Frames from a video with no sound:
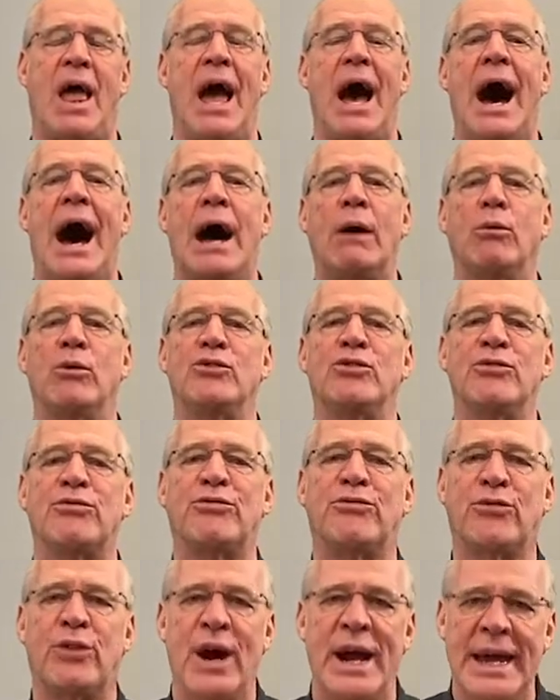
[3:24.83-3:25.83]
I was
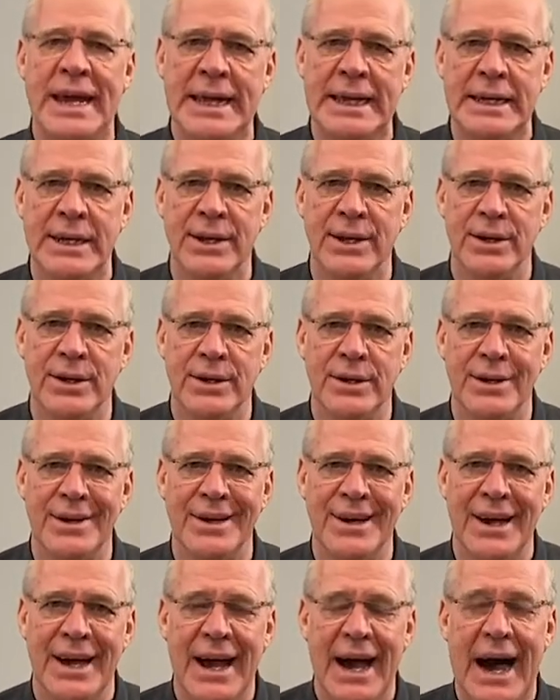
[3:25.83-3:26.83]
afraid.
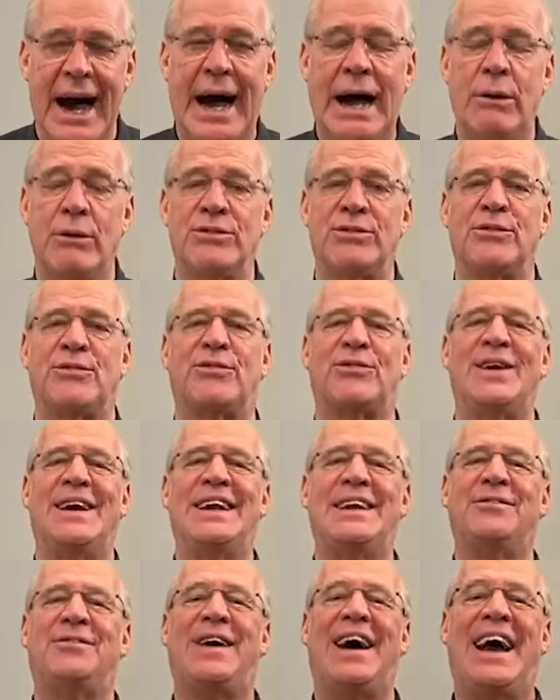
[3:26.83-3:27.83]
I was
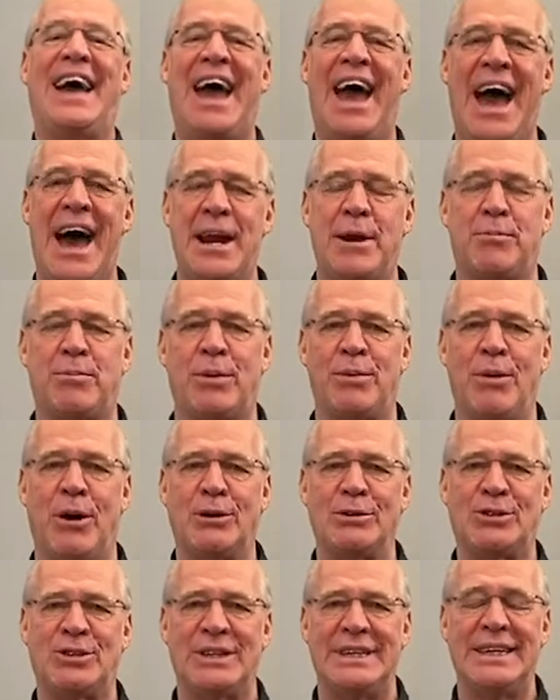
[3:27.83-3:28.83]
afraid if I had a
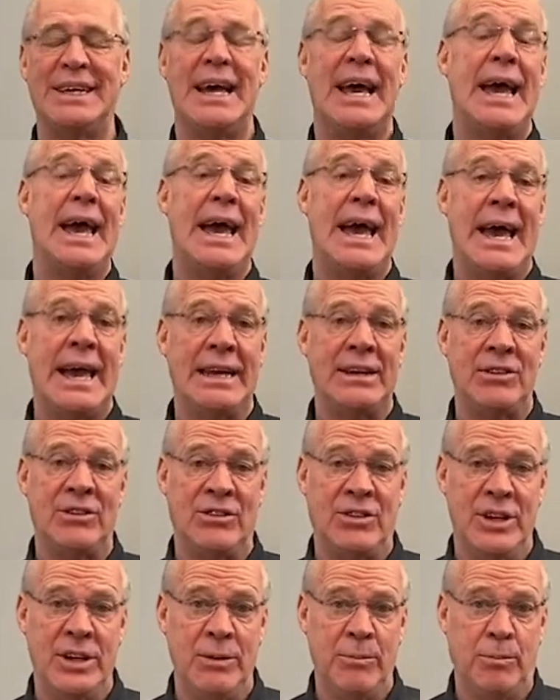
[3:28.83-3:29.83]
promotion and
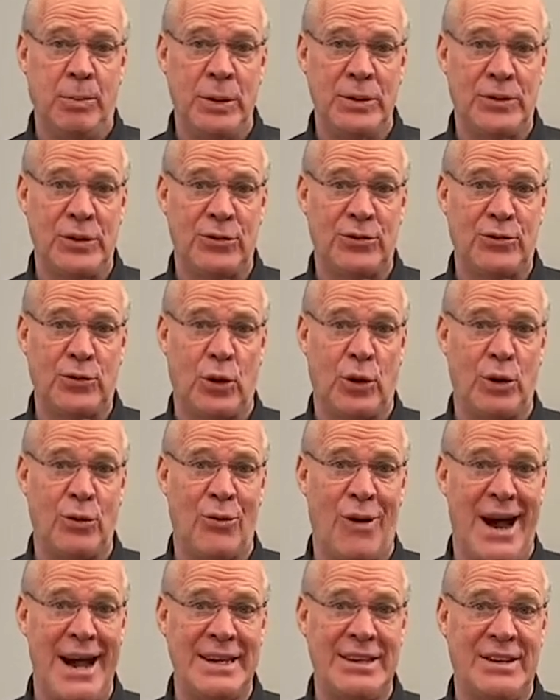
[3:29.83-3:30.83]
didn't put the
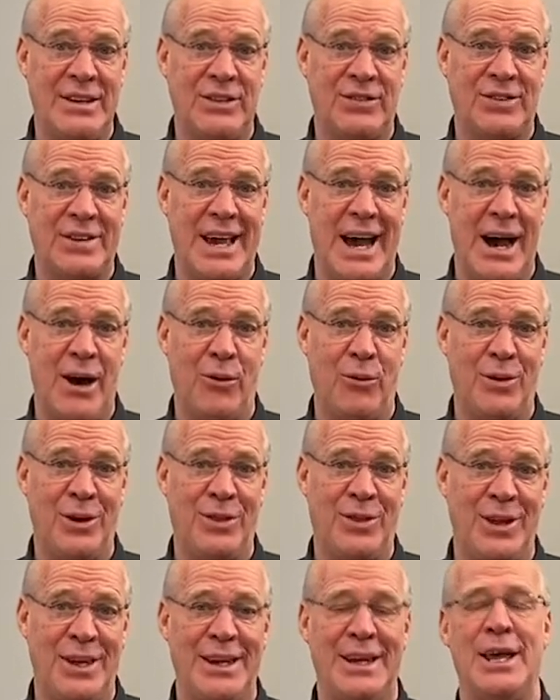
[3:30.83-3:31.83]
store-wide discount
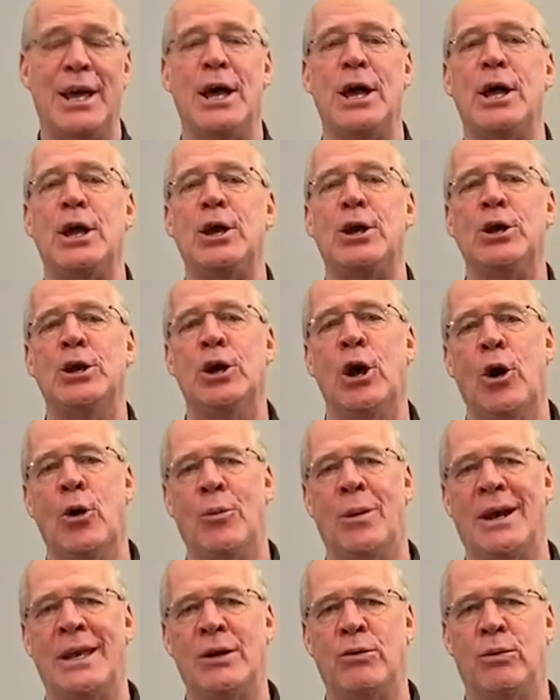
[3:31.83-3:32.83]
with it,
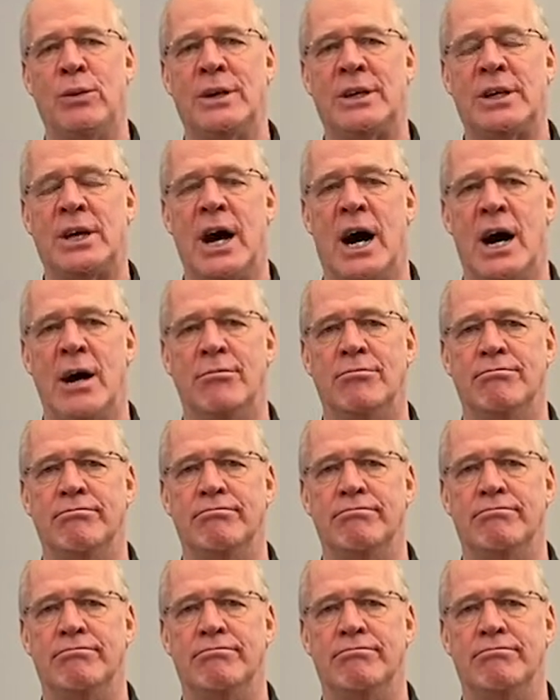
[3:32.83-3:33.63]
nobody would come.